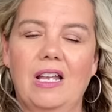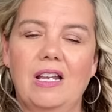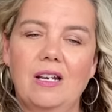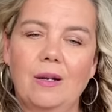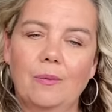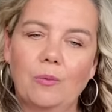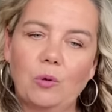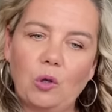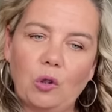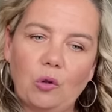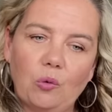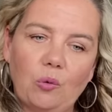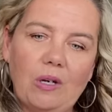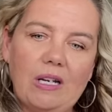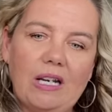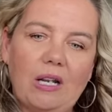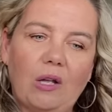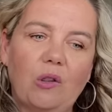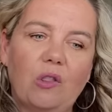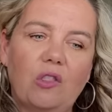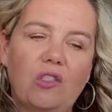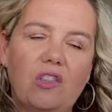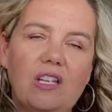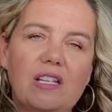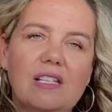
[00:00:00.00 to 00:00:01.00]
Now
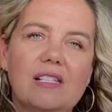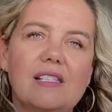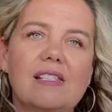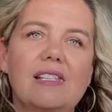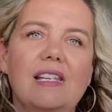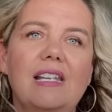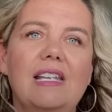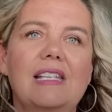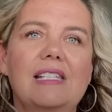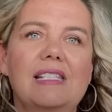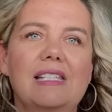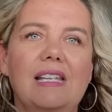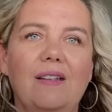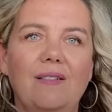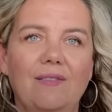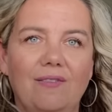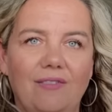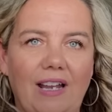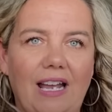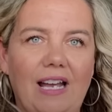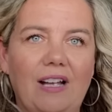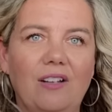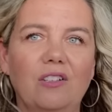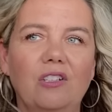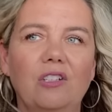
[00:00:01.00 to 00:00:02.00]
this is a
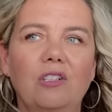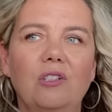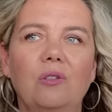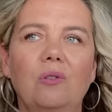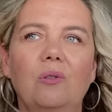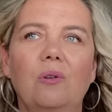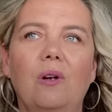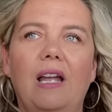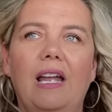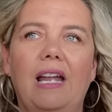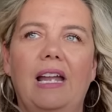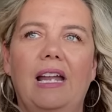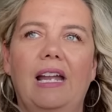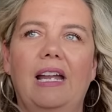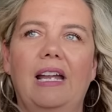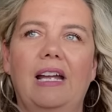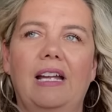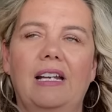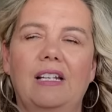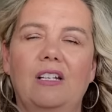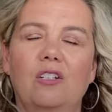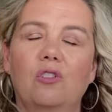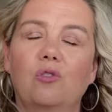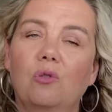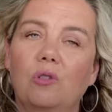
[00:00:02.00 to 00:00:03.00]
value
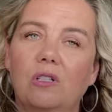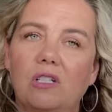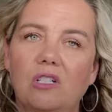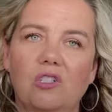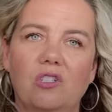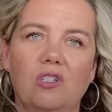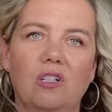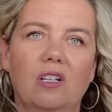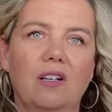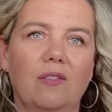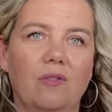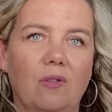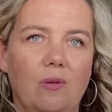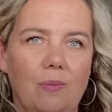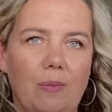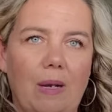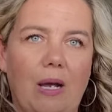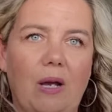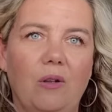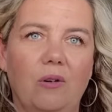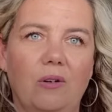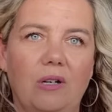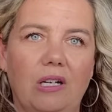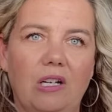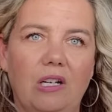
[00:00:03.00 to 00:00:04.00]
and a tradition of the Maori